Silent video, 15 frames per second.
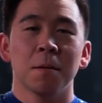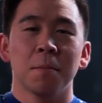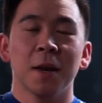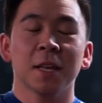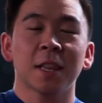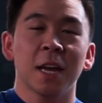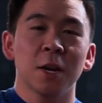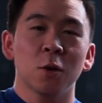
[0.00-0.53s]

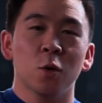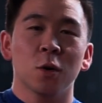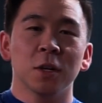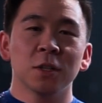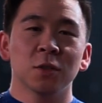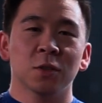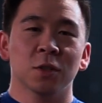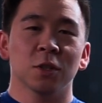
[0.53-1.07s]
make that
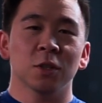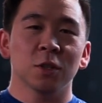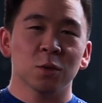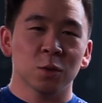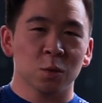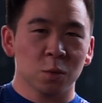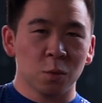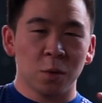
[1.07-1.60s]
noise
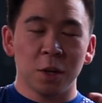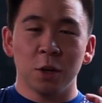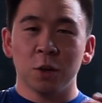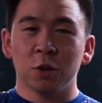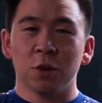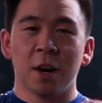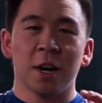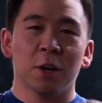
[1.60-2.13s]
when
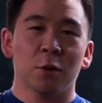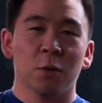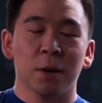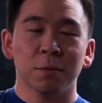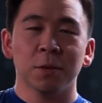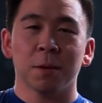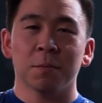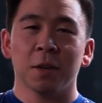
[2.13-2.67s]
you try to
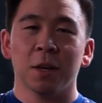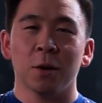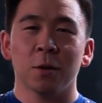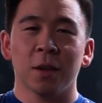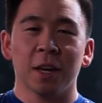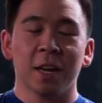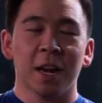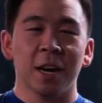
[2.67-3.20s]
grip something, or
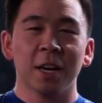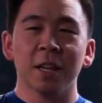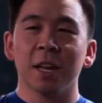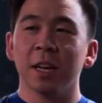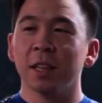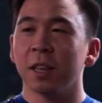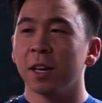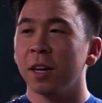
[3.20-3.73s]
like kind of
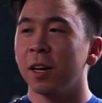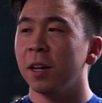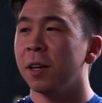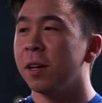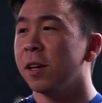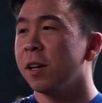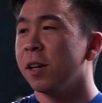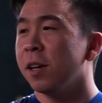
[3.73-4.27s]
like
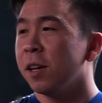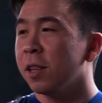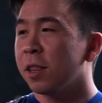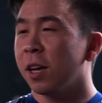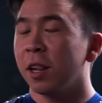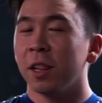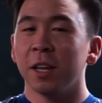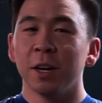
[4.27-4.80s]

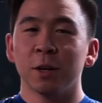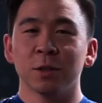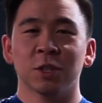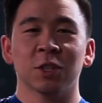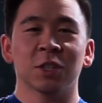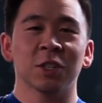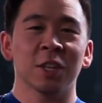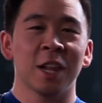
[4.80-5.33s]
the little
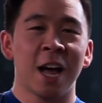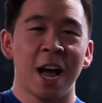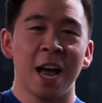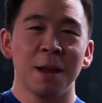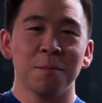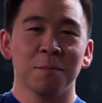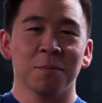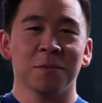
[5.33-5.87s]

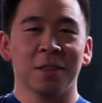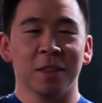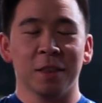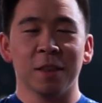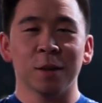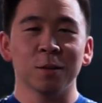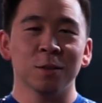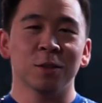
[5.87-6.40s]
slime
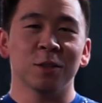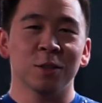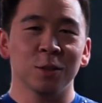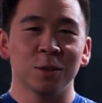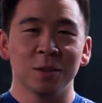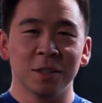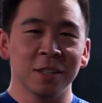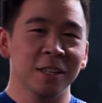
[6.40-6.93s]

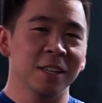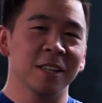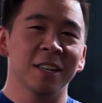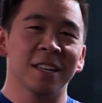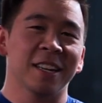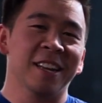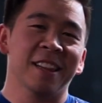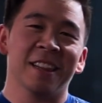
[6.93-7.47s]
those you see
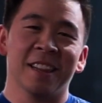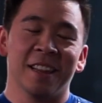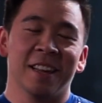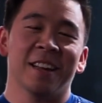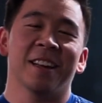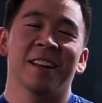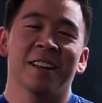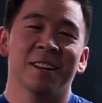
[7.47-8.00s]
in
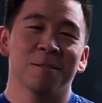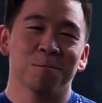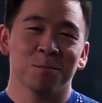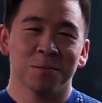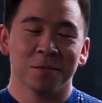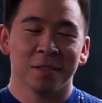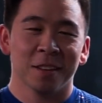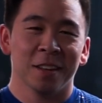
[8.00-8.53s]
the
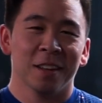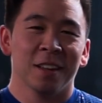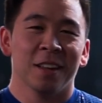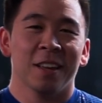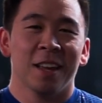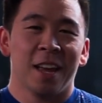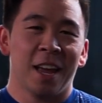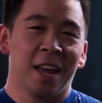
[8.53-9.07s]

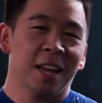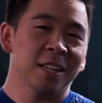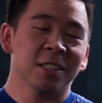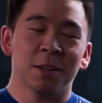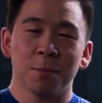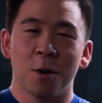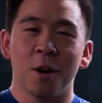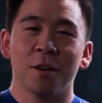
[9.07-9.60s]

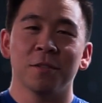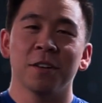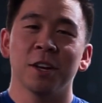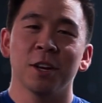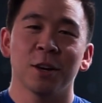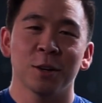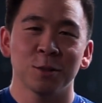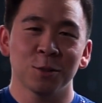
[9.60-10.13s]
ASMR
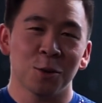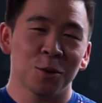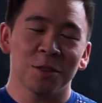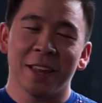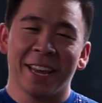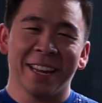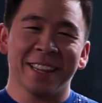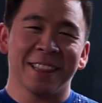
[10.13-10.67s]
videos, or
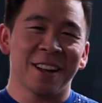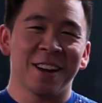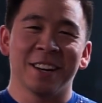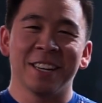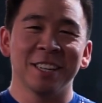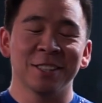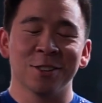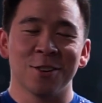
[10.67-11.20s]
like
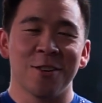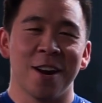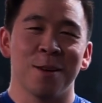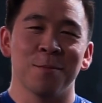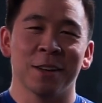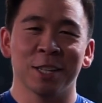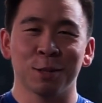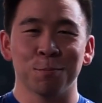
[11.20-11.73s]
on
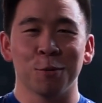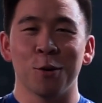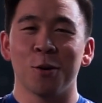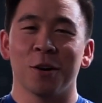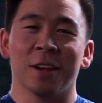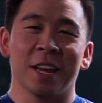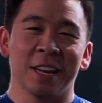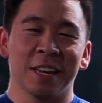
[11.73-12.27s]
Instagram
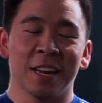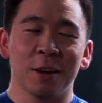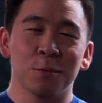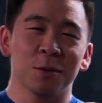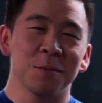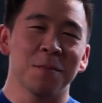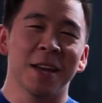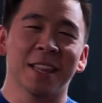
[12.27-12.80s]
Explore, like it
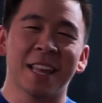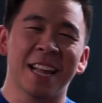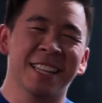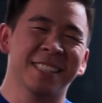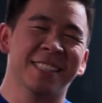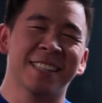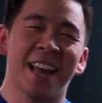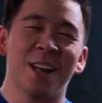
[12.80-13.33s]
would make
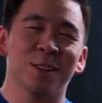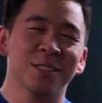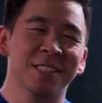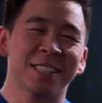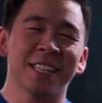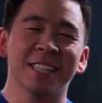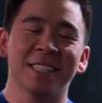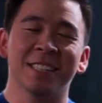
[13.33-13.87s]
that sound,
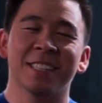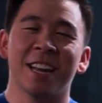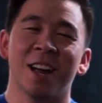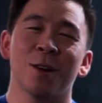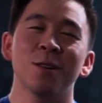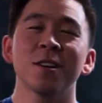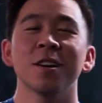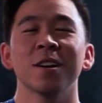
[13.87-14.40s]
sticky
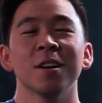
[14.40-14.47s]
sound.